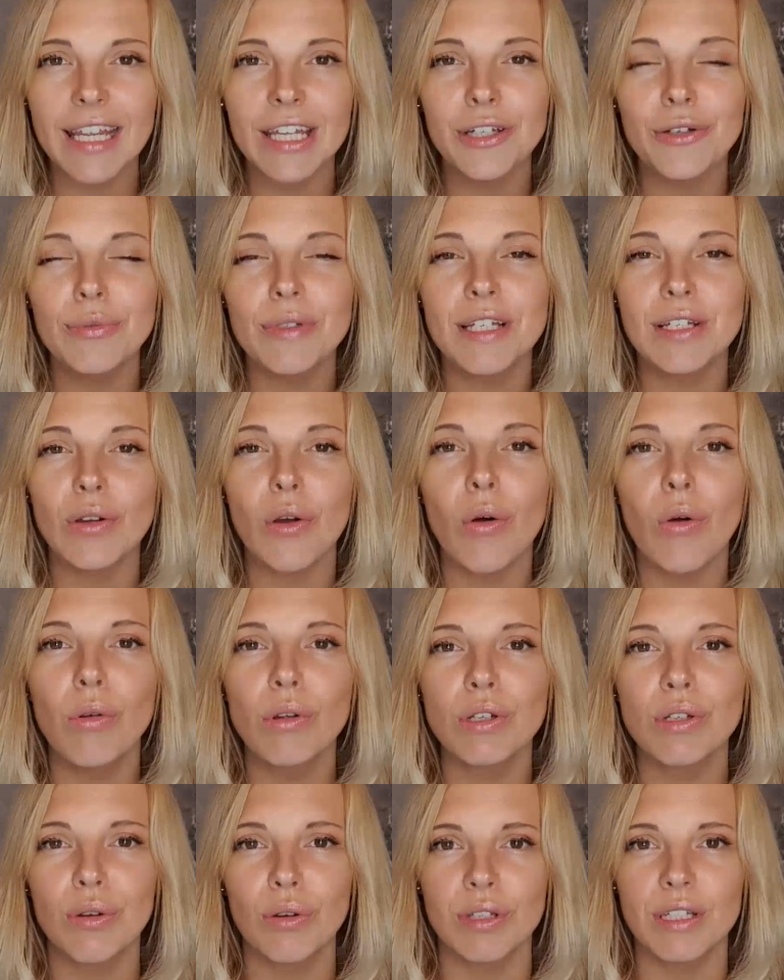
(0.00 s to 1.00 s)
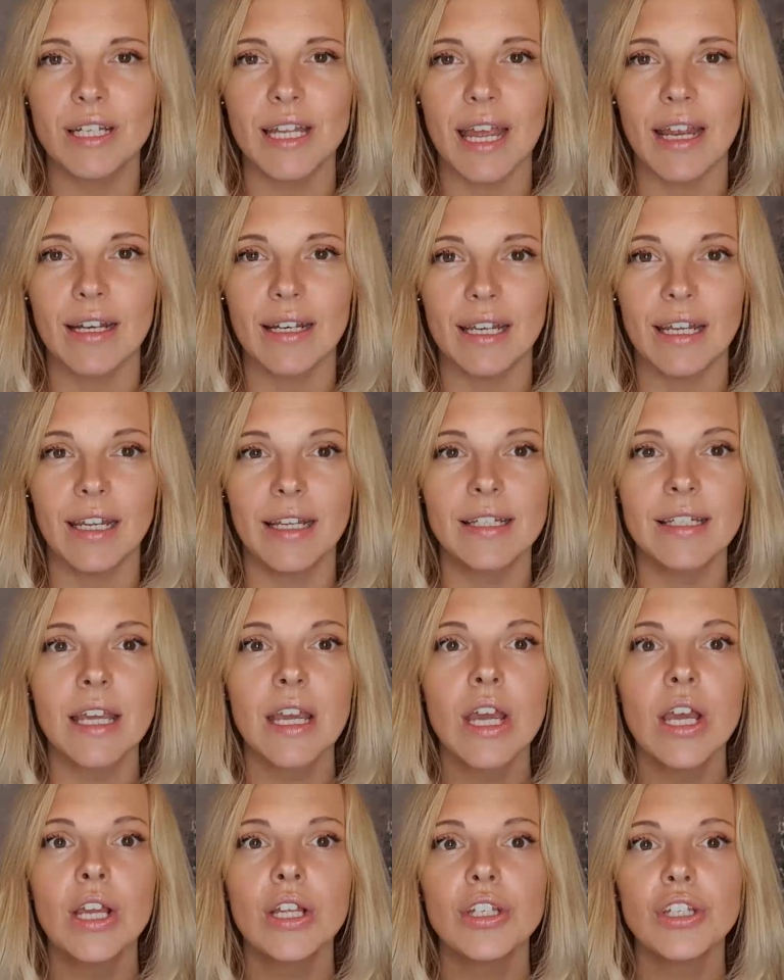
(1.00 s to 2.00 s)
It uses all sorts of techniques
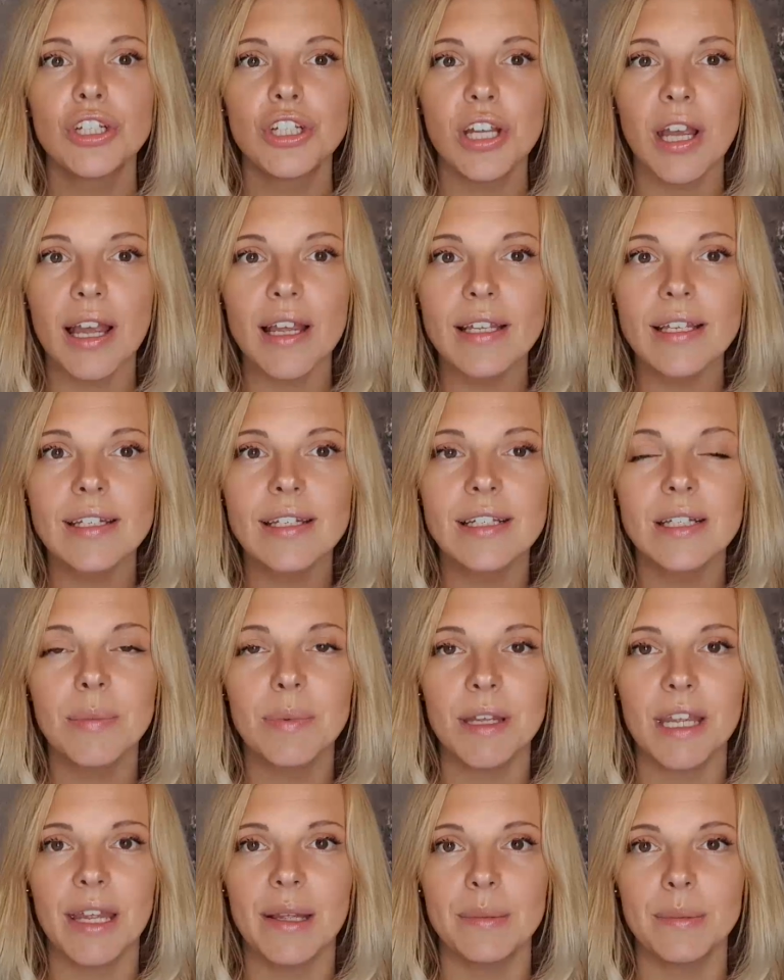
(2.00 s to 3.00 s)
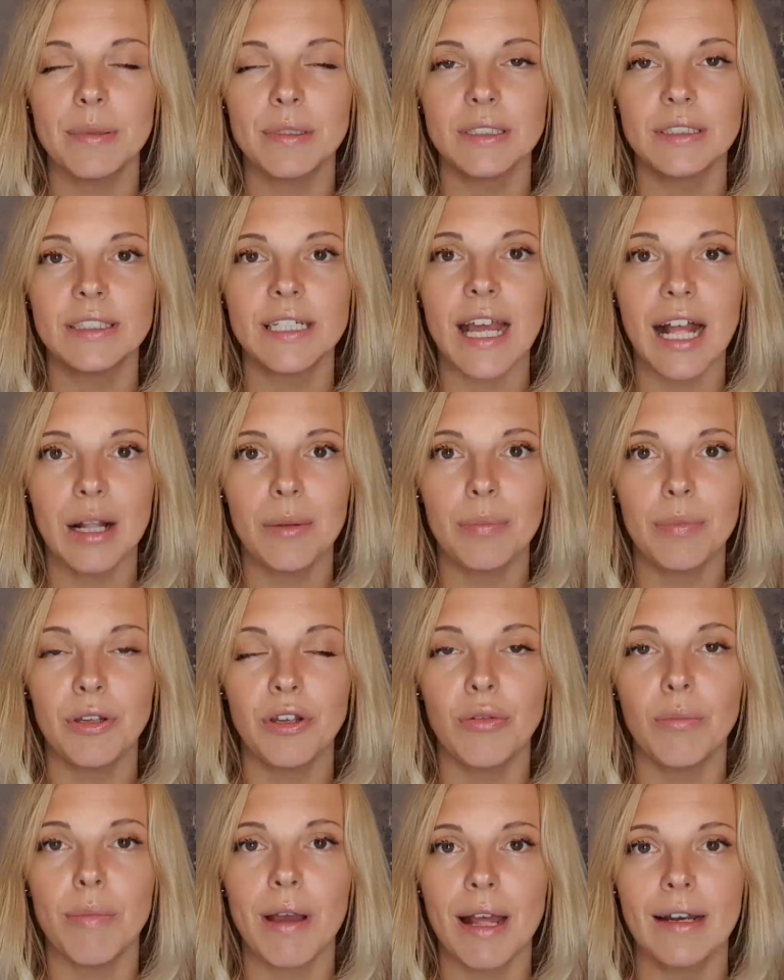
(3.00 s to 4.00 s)
just to be able to help
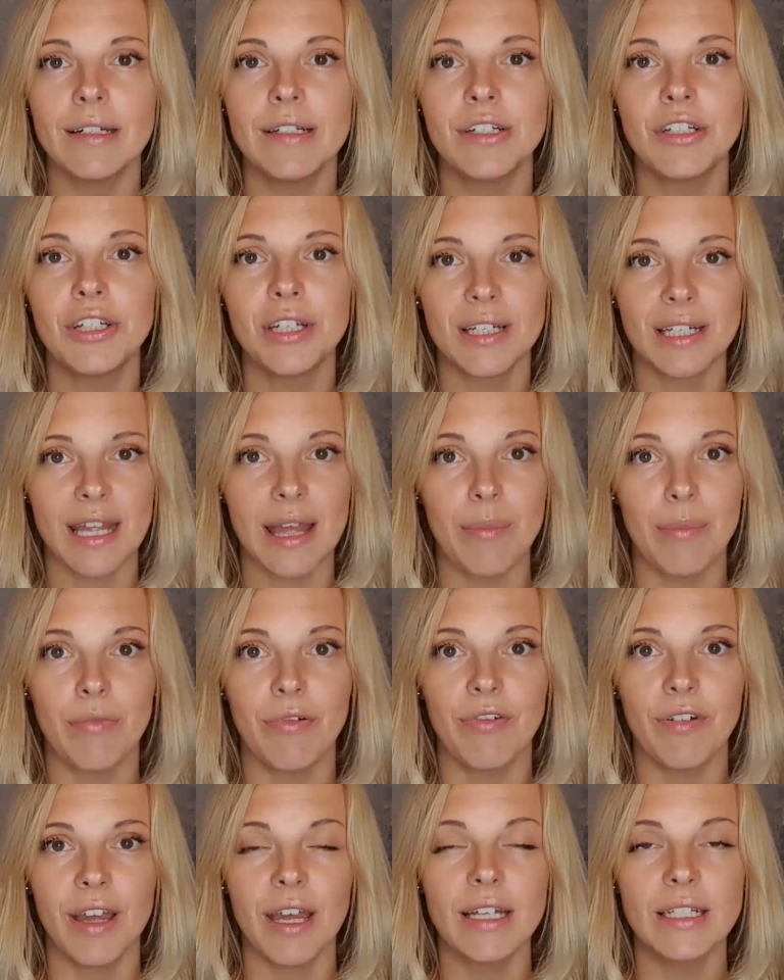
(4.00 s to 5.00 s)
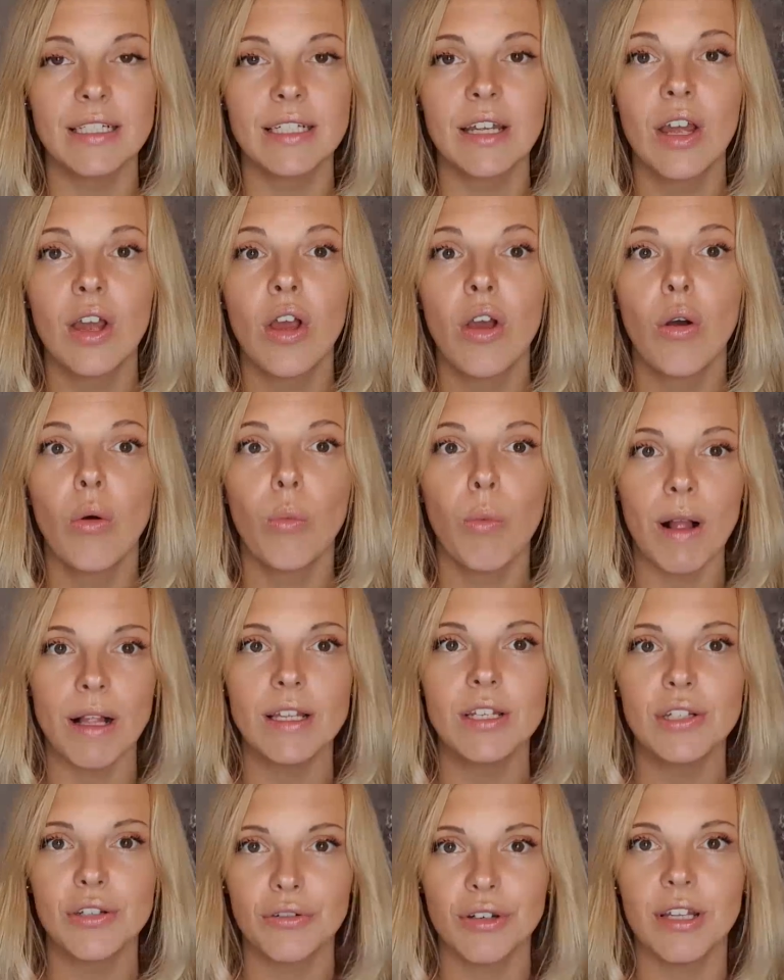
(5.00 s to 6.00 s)
you manage discomfort
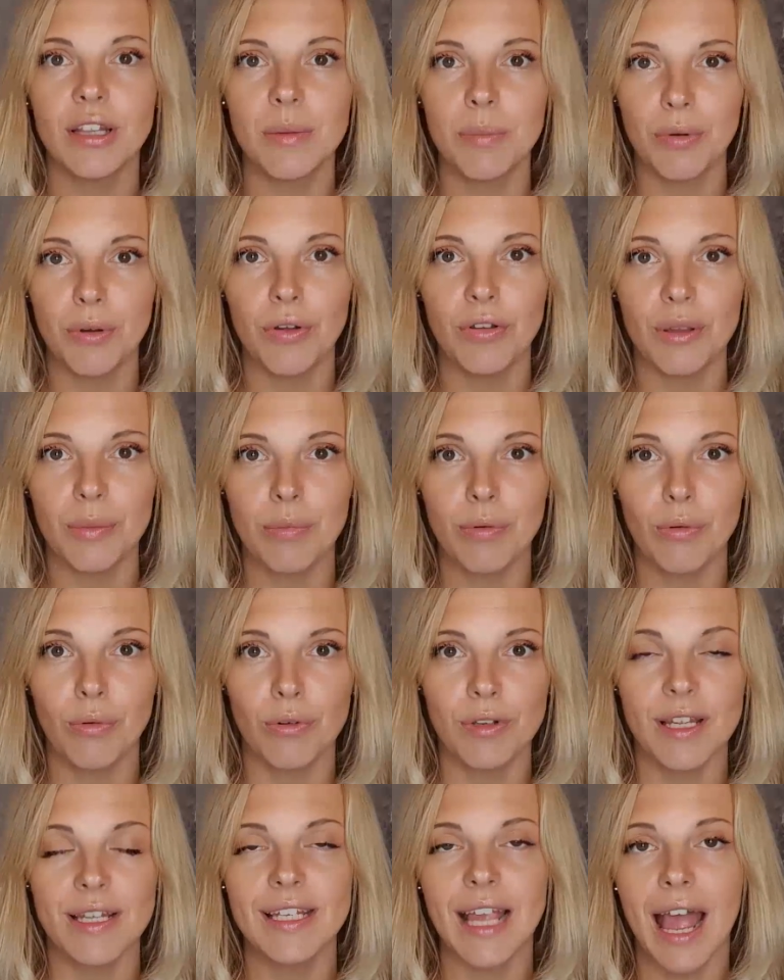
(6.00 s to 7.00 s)
whilst you're in the birthing process.